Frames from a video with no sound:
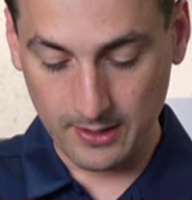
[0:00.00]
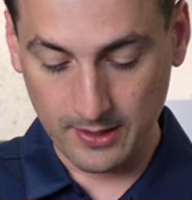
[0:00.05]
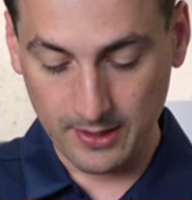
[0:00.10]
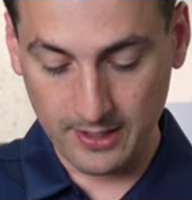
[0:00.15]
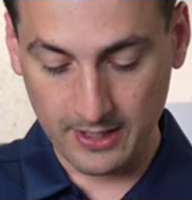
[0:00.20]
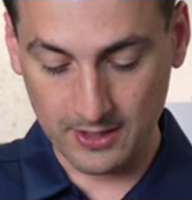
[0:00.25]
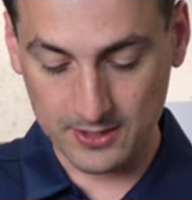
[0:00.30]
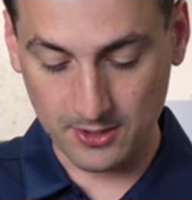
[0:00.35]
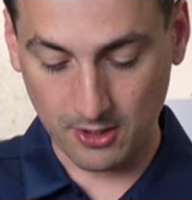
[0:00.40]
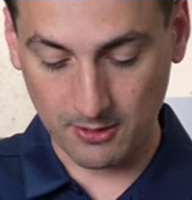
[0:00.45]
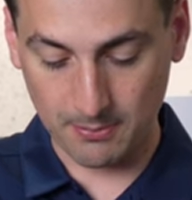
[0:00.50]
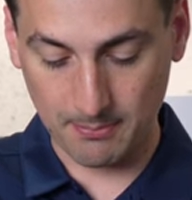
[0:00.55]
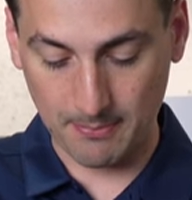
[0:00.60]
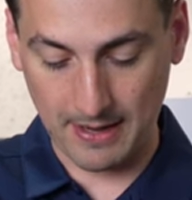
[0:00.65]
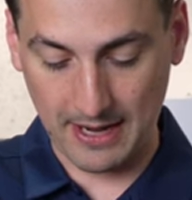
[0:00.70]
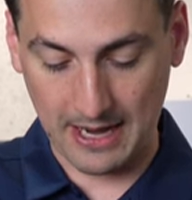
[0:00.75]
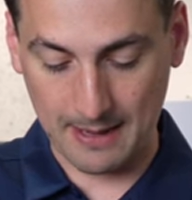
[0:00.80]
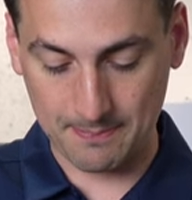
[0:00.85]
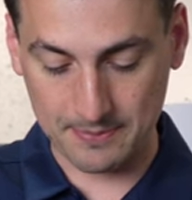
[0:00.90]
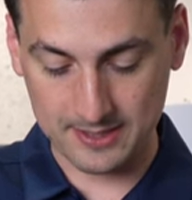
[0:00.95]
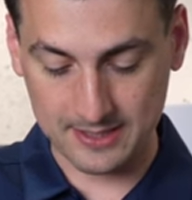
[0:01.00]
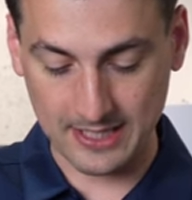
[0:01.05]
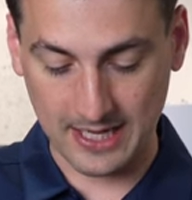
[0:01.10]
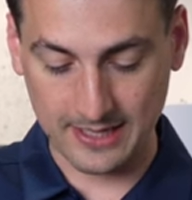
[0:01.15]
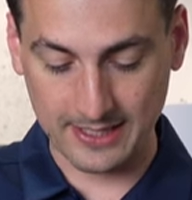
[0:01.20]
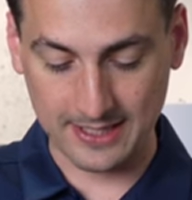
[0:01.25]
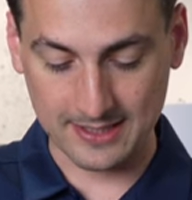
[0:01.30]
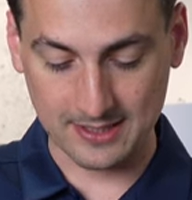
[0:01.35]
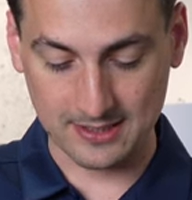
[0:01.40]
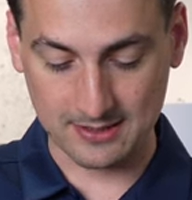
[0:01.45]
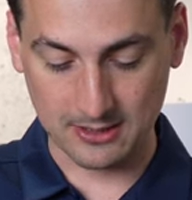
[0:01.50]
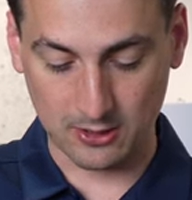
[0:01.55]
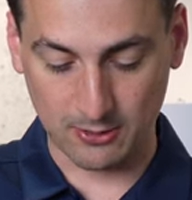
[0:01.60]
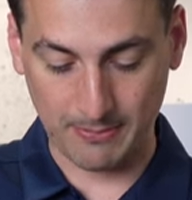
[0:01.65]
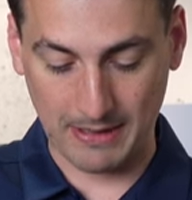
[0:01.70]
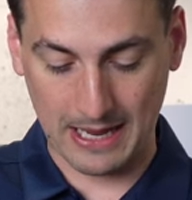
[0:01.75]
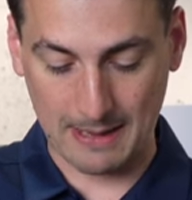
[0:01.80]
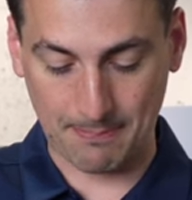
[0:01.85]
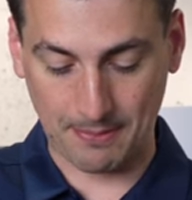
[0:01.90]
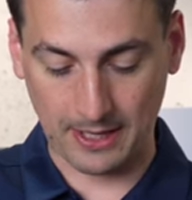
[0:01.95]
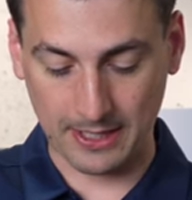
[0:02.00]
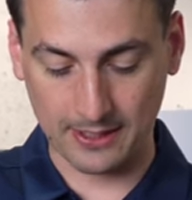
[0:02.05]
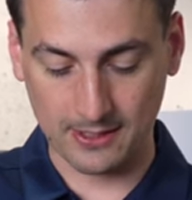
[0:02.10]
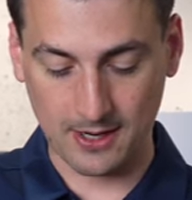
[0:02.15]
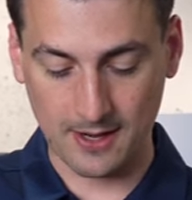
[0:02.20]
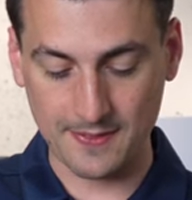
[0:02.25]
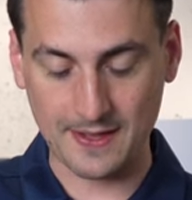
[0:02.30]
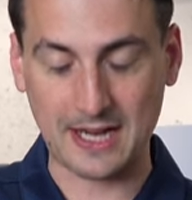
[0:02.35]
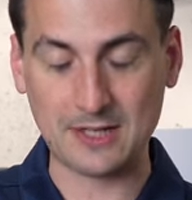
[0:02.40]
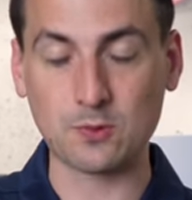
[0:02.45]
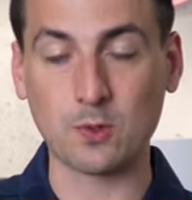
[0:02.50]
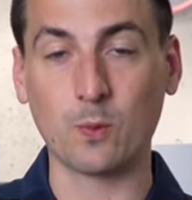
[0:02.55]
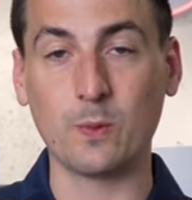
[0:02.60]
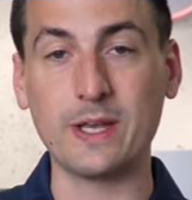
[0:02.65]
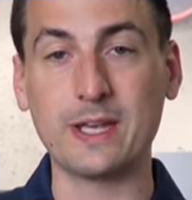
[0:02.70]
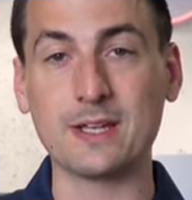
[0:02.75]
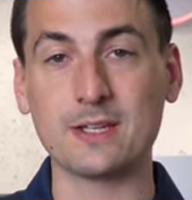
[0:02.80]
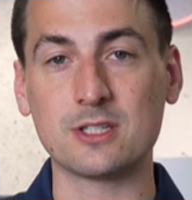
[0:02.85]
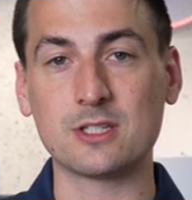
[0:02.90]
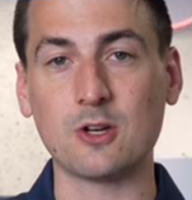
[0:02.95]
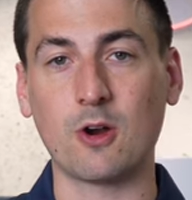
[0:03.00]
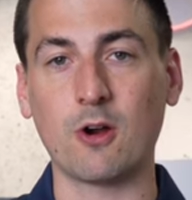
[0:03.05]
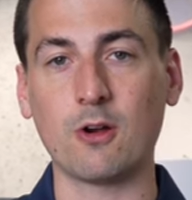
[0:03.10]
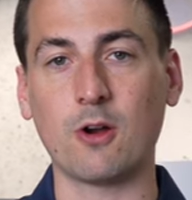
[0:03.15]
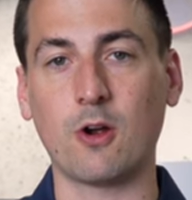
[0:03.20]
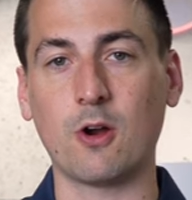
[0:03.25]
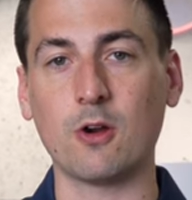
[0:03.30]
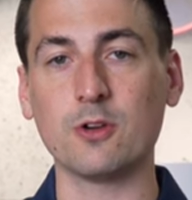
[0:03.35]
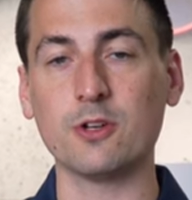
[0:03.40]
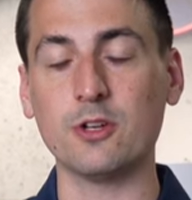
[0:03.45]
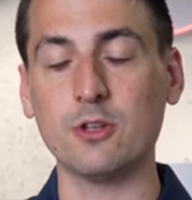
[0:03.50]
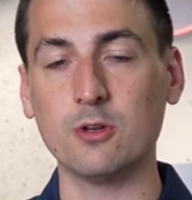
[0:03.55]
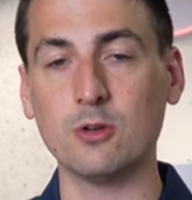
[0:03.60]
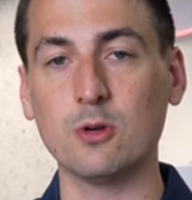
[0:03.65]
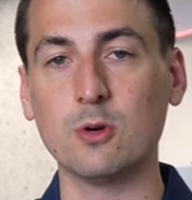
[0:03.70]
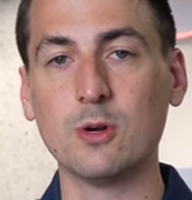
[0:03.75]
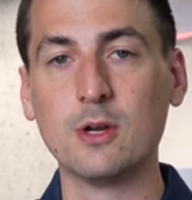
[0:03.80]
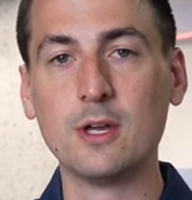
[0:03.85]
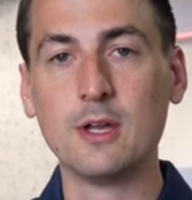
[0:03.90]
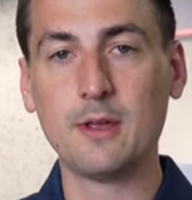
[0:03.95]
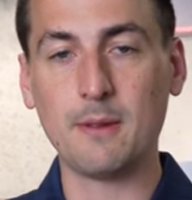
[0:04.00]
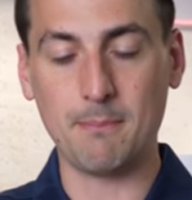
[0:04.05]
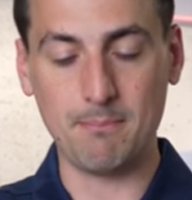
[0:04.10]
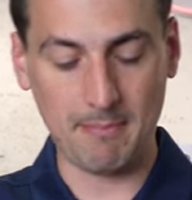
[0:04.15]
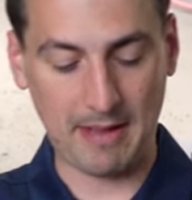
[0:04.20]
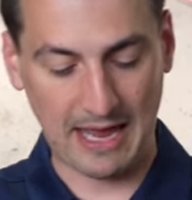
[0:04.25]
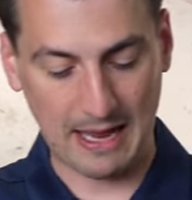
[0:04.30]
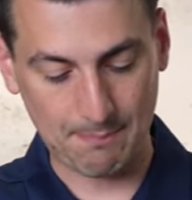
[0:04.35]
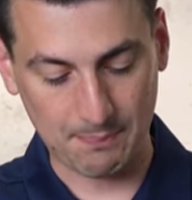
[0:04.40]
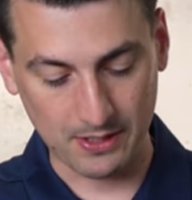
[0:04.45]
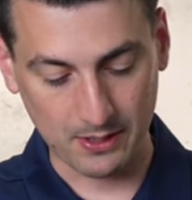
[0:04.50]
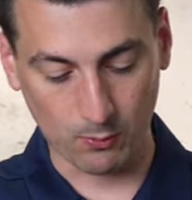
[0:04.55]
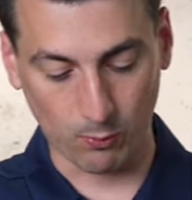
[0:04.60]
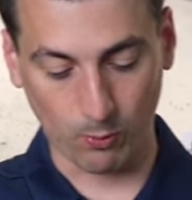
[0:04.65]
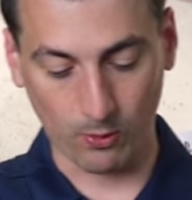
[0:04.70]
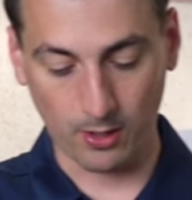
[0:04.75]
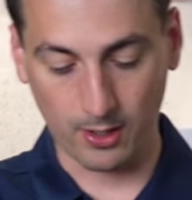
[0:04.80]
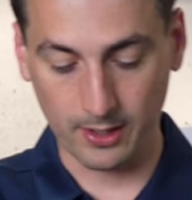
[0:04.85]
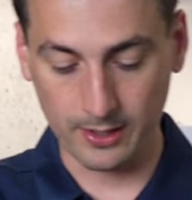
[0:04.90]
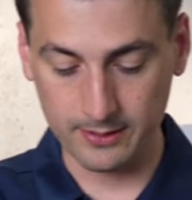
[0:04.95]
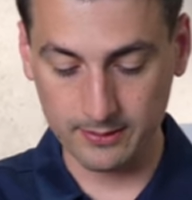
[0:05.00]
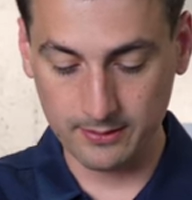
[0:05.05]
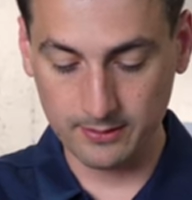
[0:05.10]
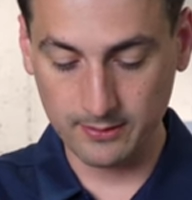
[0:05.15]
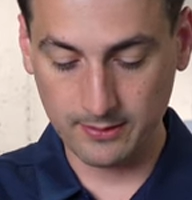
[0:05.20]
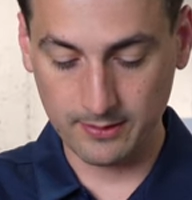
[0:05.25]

Here's our map settings, this little map icon. That's where we can start our new mapping run.